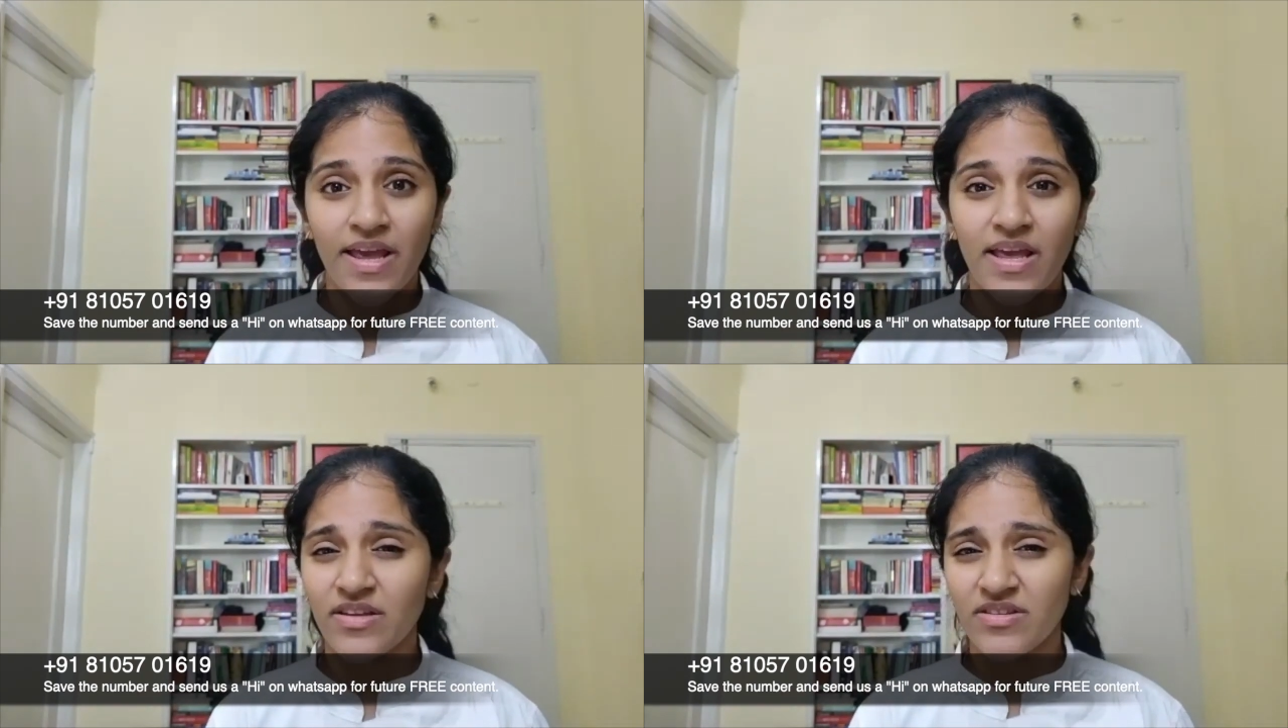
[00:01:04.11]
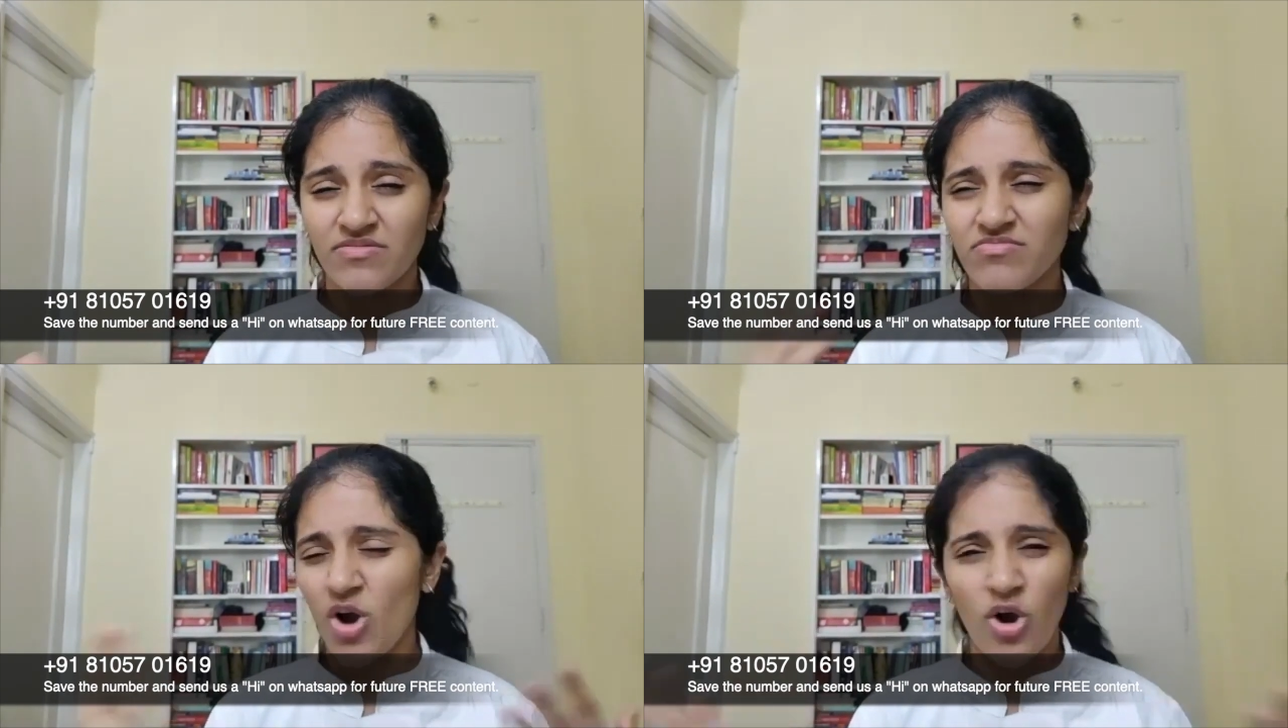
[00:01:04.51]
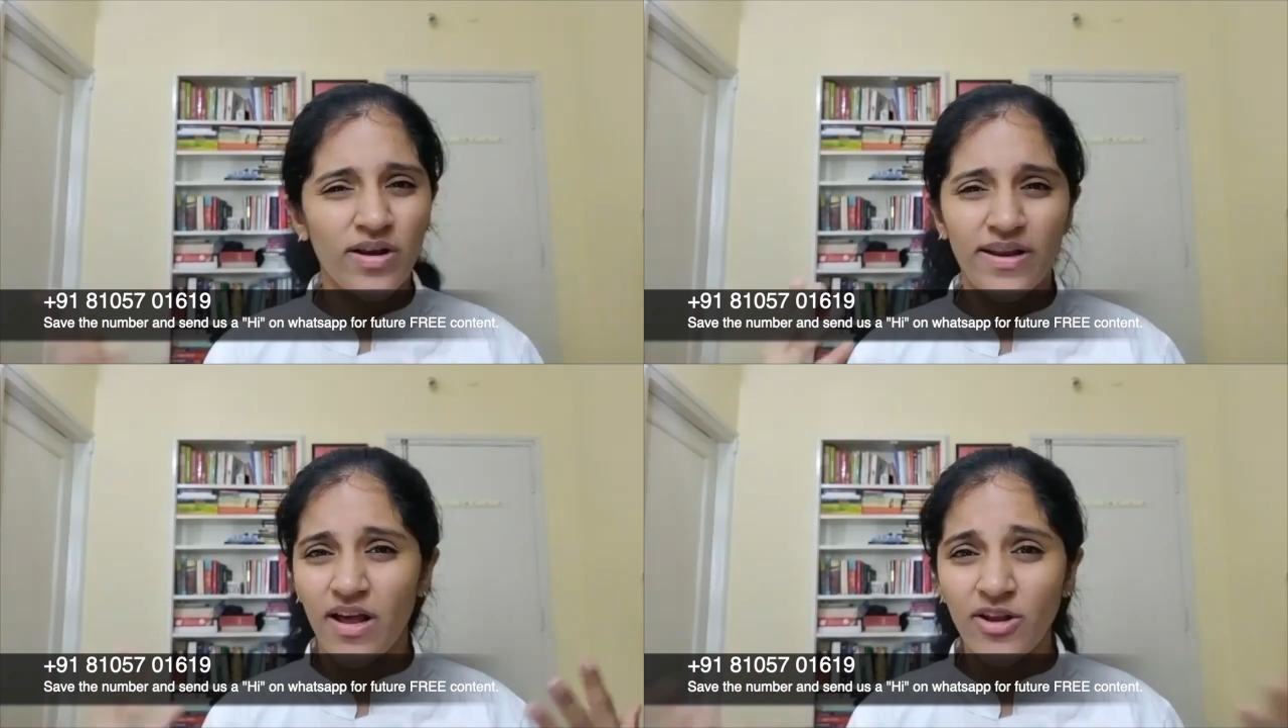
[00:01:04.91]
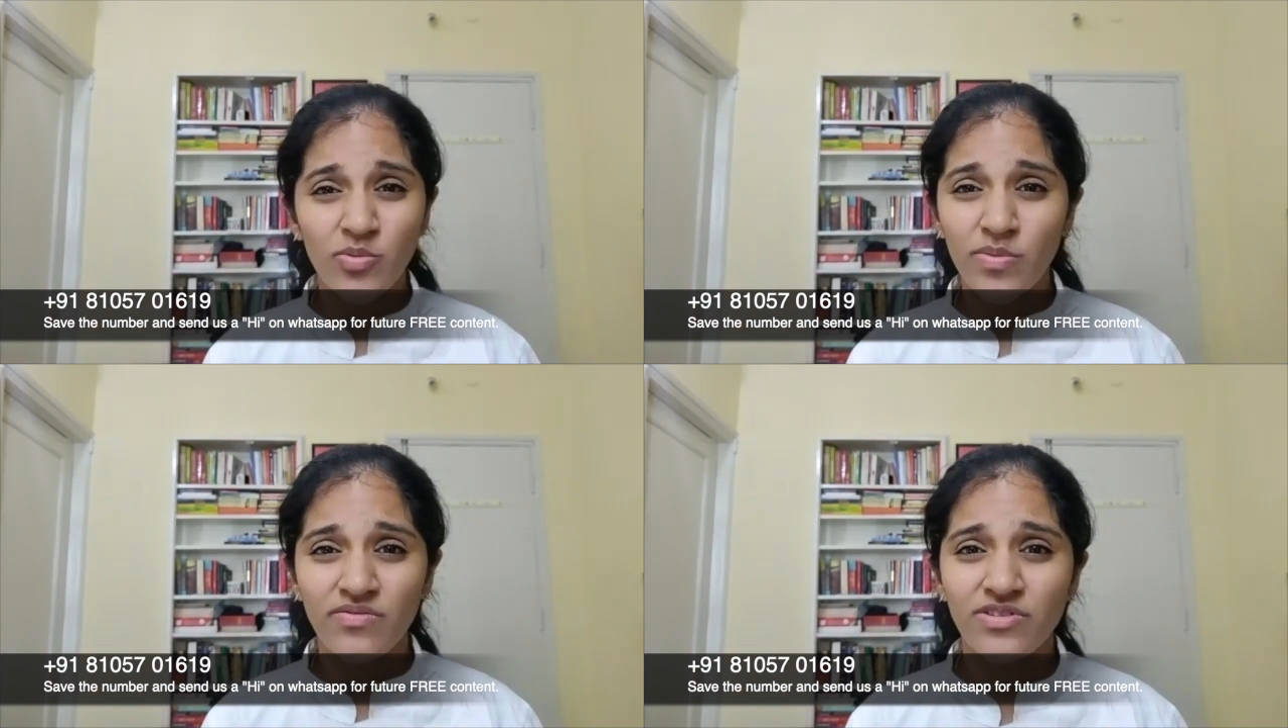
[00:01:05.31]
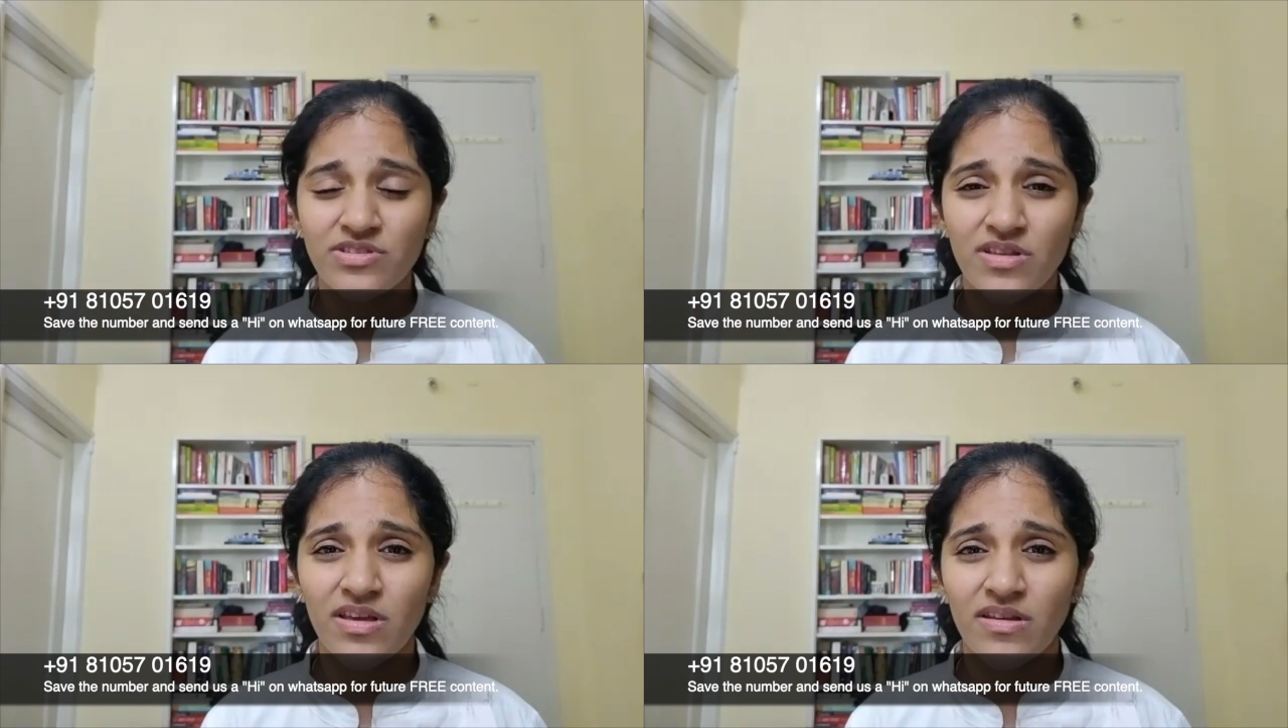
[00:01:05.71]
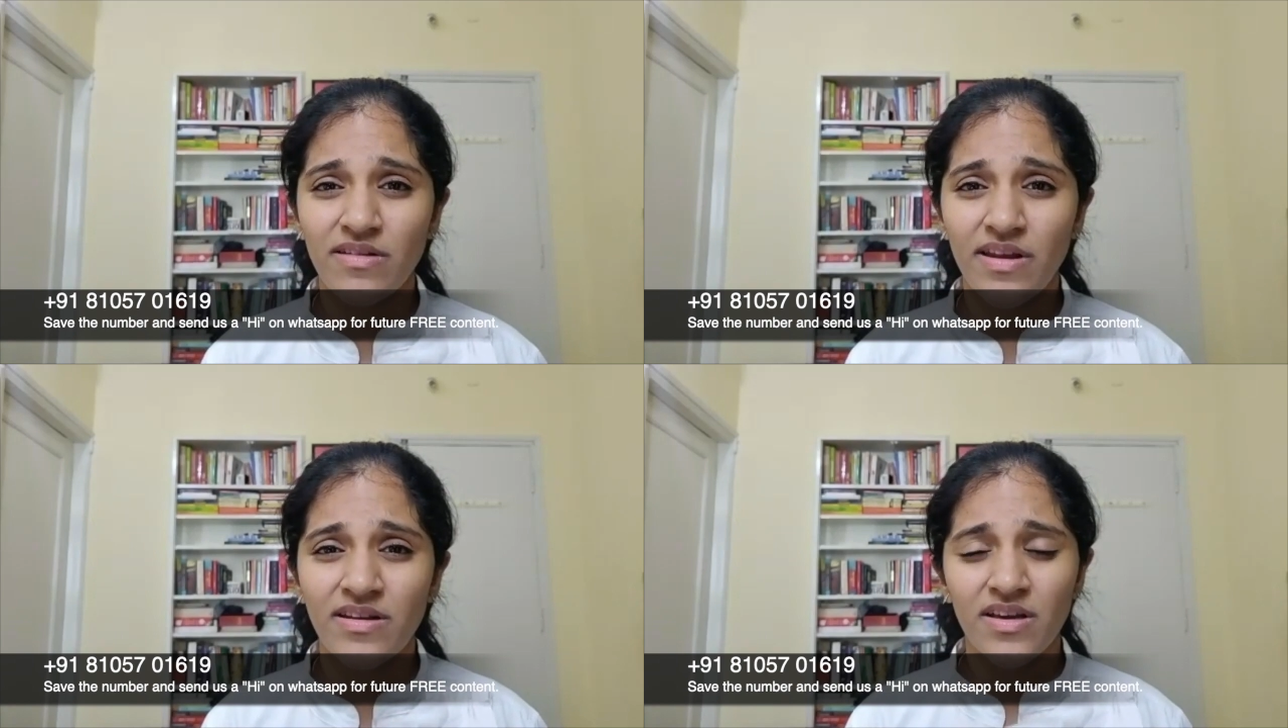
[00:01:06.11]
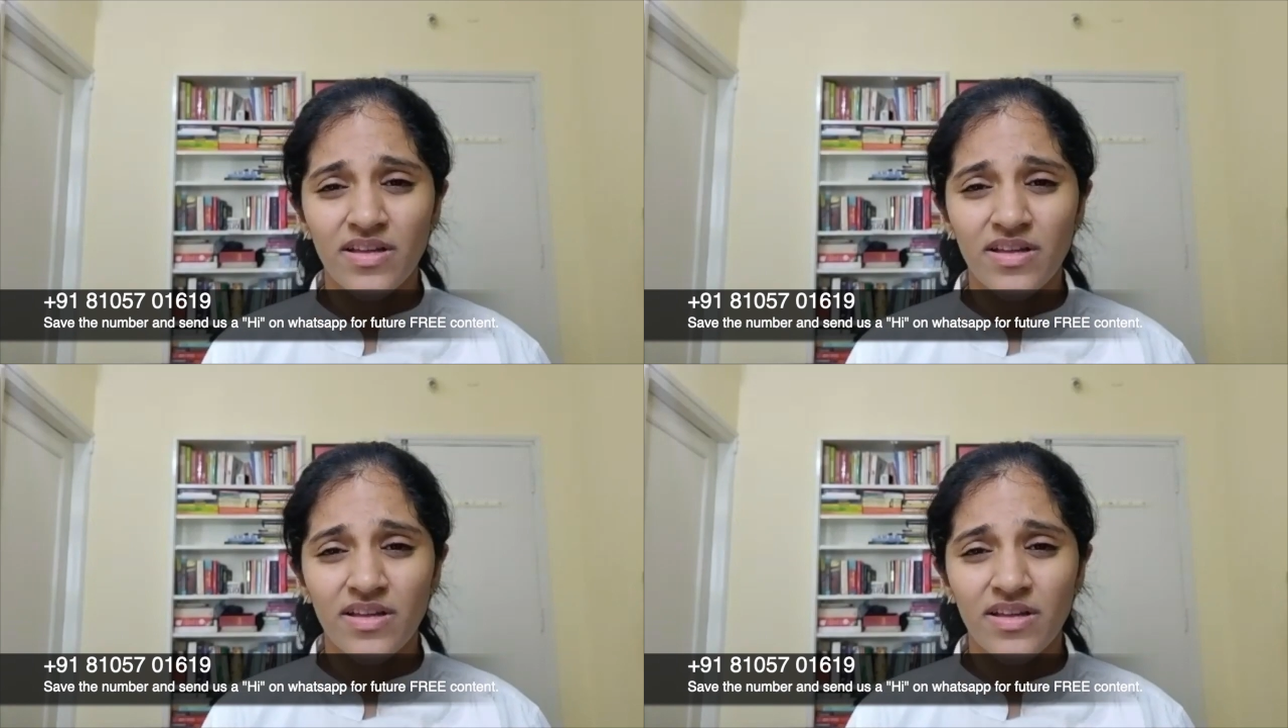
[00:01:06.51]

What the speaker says: and the online argument which they read,